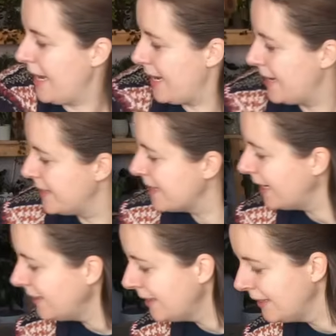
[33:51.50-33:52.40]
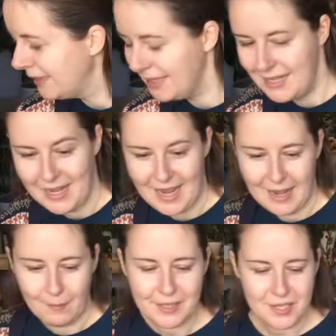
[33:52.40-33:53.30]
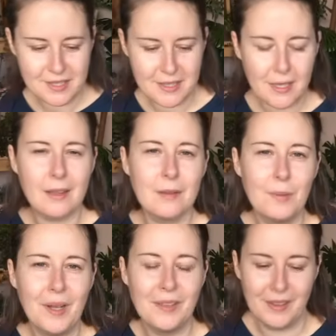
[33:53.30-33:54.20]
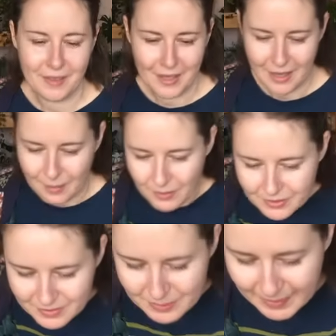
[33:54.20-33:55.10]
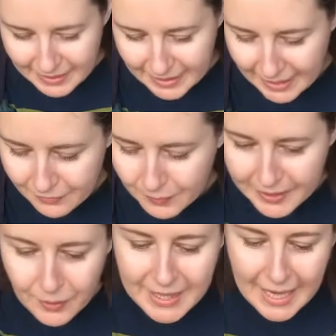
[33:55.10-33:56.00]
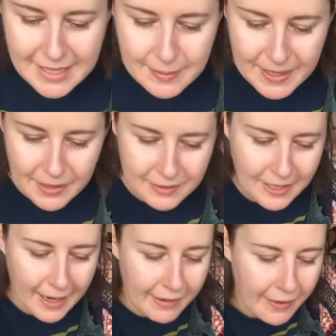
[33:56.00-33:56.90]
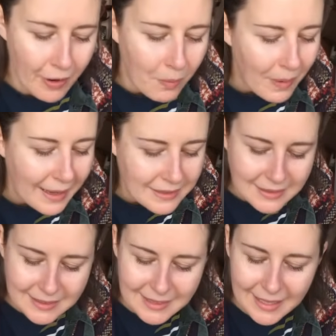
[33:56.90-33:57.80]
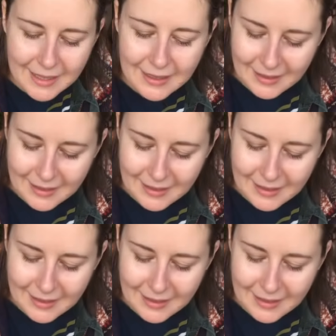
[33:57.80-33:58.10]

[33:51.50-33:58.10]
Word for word: Cayenne done, uh, which is the other one that I want to be careful with. Oh, it has to be the Hungarian Hot Wax, doesn't it?